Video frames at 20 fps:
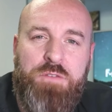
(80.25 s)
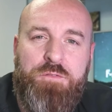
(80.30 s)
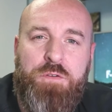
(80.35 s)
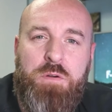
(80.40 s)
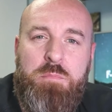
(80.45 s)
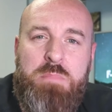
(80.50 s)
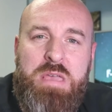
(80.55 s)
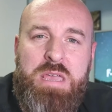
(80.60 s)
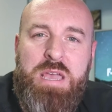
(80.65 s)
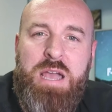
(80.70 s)

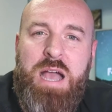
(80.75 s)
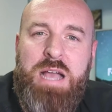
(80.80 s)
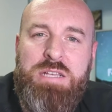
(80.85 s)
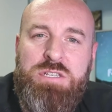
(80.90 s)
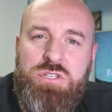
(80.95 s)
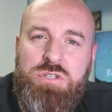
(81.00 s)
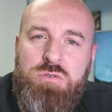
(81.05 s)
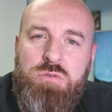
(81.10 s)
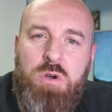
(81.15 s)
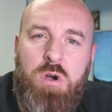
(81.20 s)
For me, I
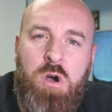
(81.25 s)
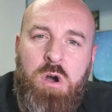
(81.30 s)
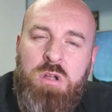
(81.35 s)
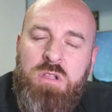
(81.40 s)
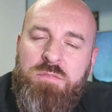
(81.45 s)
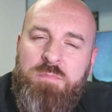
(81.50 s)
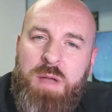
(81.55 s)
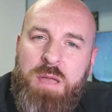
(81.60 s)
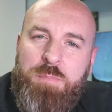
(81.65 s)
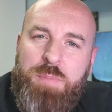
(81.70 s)
shoot
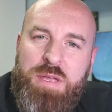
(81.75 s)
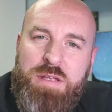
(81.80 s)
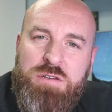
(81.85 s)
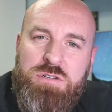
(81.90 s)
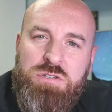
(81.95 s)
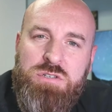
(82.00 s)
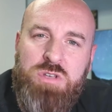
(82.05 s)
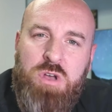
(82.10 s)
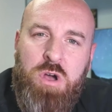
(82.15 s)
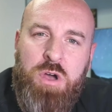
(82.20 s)
all of my
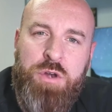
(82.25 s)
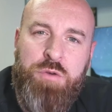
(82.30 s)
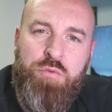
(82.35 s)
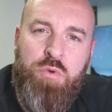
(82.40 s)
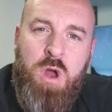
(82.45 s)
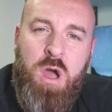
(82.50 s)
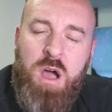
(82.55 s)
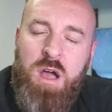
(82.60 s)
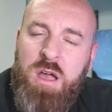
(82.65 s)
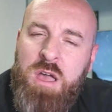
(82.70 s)
pictures on
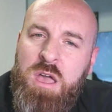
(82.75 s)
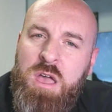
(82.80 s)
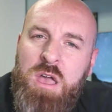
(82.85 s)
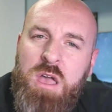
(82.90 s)
RAW,